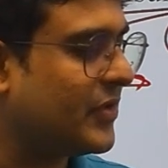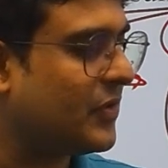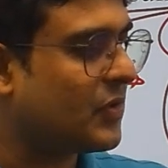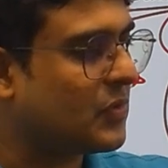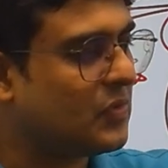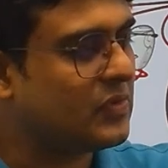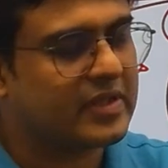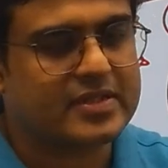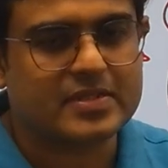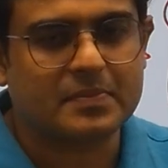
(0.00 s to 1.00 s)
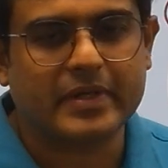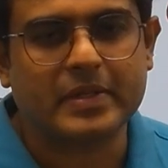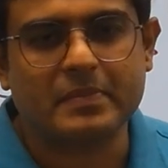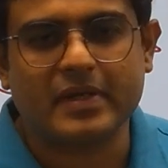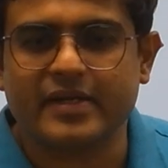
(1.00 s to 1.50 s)
all know there is a
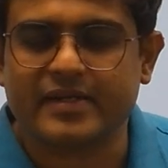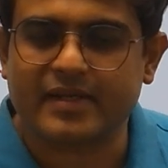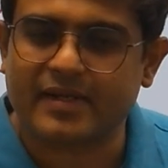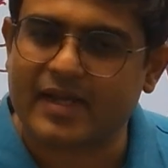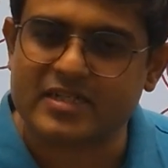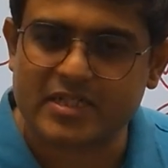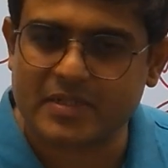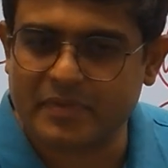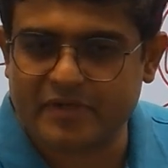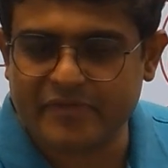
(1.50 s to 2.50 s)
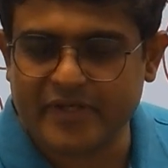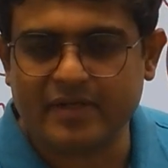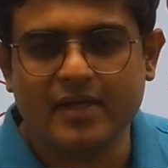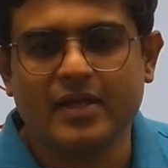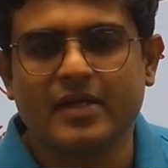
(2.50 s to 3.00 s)
minimal interaction between
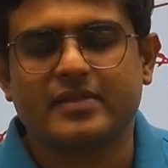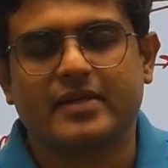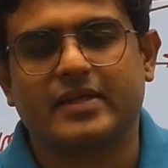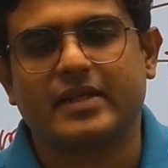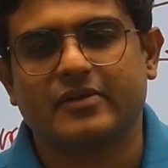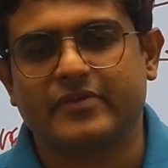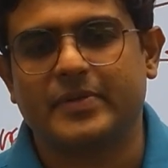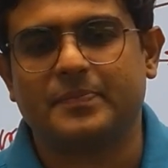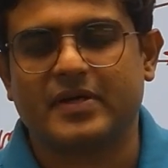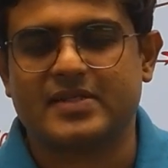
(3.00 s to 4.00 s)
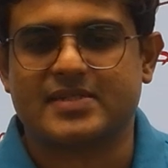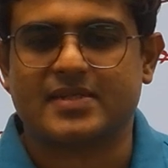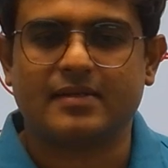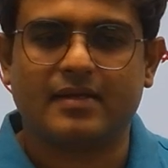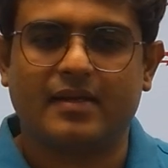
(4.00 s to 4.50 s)
the delivery
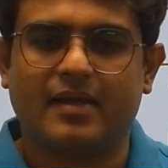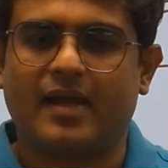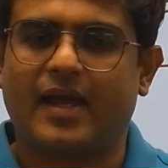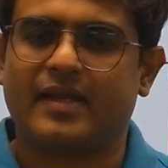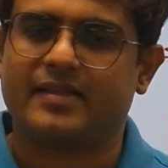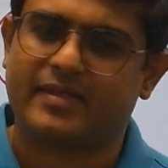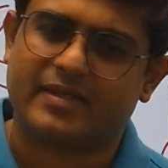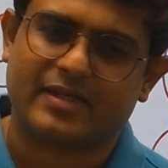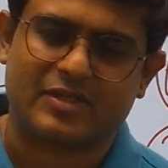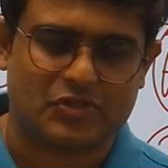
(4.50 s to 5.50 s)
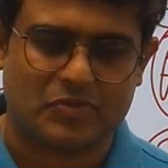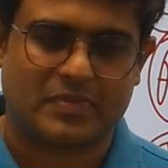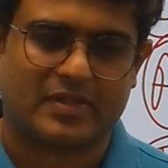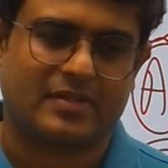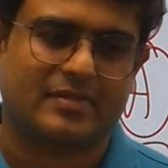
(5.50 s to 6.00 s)
person and the consumer.
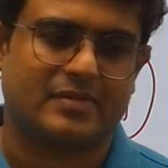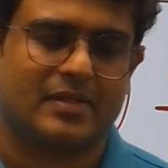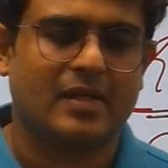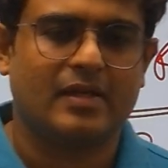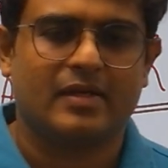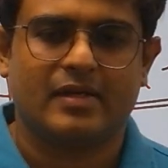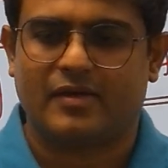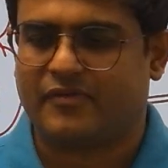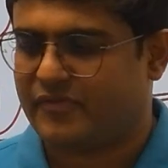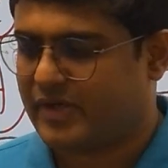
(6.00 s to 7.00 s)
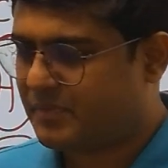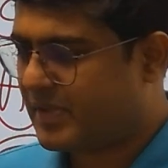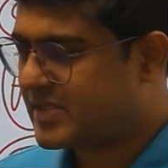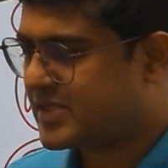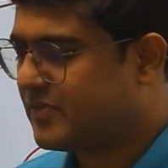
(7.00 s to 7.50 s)
One
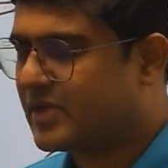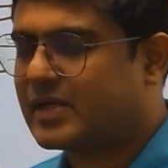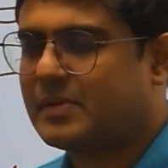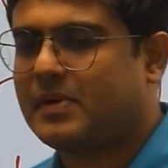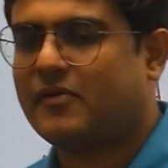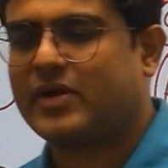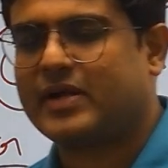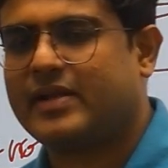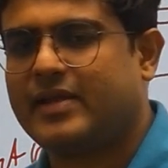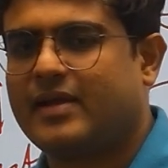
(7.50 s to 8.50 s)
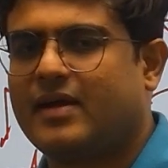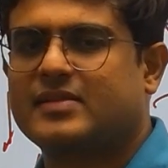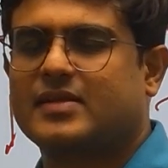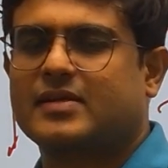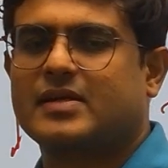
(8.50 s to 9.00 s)
person will come one day,
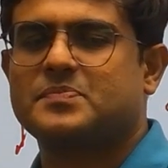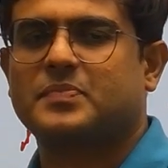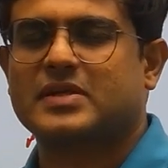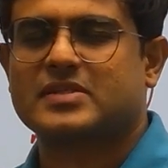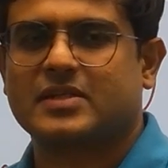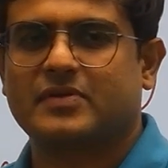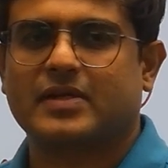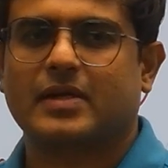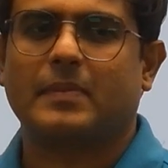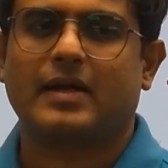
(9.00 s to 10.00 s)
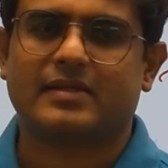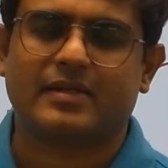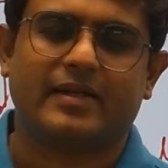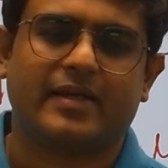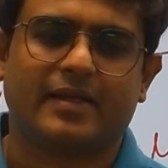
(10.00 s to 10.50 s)
other person will come other
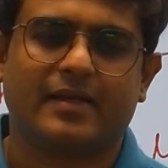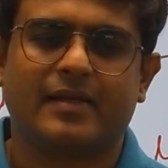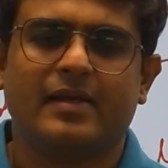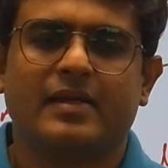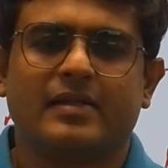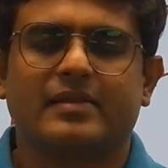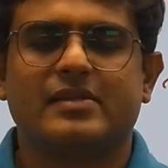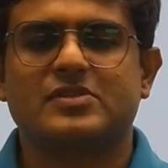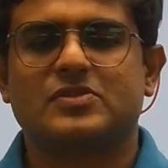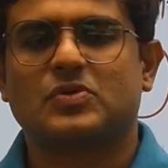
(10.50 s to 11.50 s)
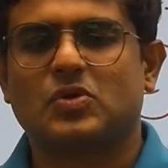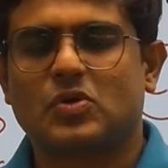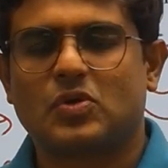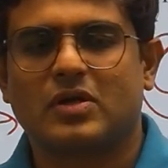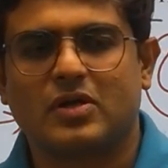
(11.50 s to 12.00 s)
day. There is no
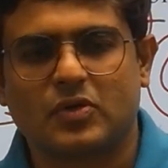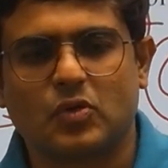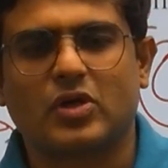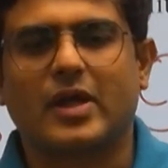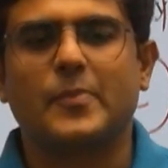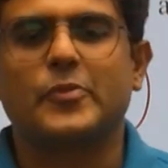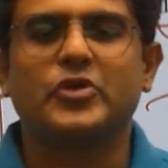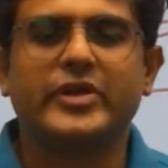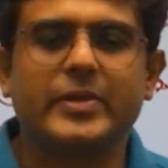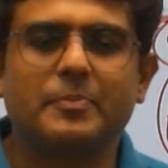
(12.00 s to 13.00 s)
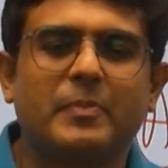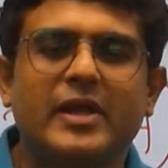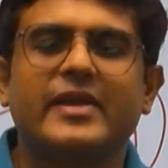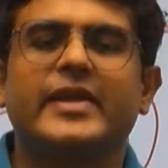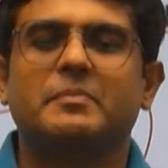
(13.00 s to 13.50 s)
community
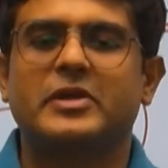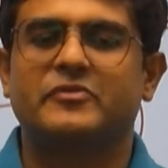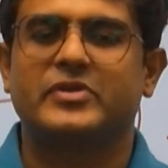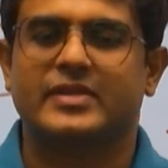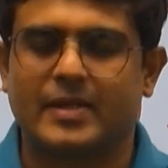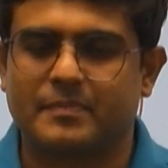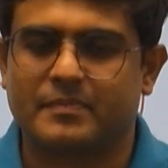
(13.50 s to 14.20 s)
building between them.